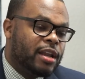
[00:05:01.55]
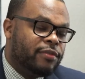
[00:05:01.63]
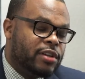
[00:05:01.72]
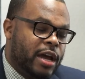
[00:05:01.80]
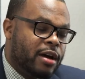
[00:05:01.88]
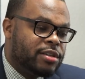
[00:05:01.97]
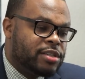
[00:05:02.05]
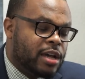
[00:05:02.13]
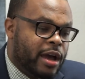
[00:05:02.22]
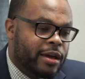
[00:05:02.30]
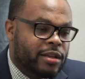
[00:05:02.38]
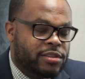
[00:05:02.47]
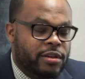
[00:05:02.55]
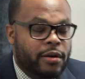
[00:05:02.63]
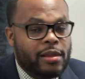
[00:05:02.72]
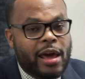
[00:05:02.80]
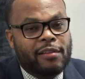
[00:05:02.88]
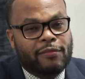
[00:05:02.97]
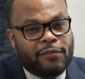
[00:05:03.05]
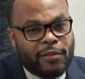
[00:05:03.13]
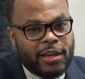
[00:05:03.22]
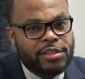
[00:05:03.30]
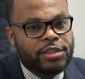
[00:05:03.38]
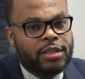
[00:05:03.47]
kind of downside is there are a lot of
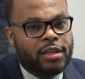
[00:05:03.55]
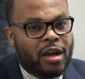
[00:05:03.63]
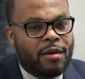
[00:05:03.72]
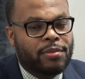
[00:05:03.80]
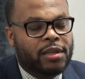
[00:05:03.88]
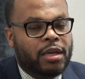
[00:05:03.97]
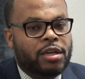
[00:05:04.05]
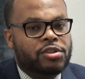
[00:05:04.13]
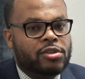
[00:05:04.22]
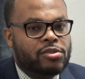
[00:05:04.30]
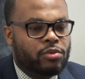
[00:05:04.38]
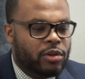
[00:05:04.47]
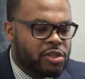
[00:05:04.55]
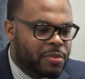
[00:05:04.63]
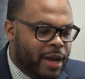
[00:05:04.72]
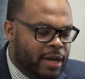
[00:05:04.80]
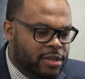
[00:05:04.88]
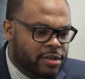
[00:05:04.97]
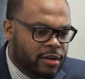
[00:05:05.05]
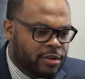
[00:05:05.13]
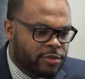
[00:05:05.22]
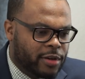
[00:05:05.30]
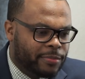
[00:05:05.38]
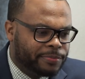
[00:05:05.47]
risk and complications with spine
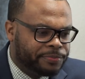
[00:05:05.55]
surgery.